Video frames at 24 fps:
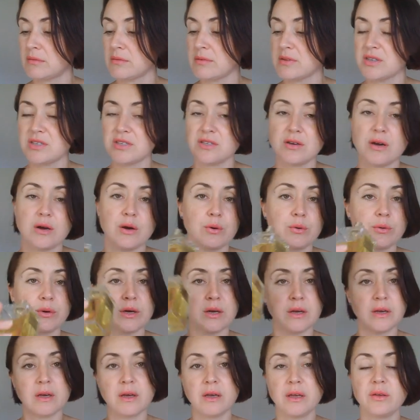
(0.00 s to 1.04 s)
so
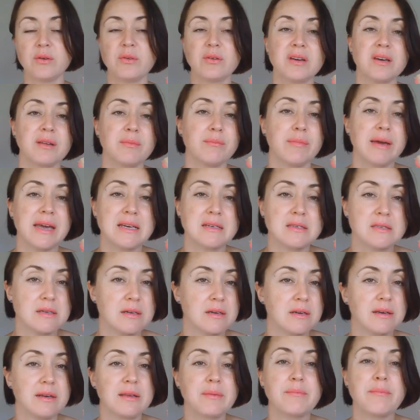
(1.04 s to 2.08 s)
you can
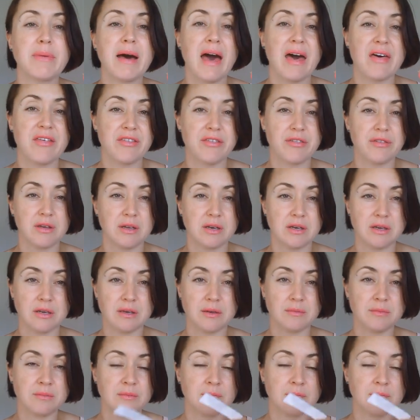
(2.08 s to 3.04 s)
basically bath in it.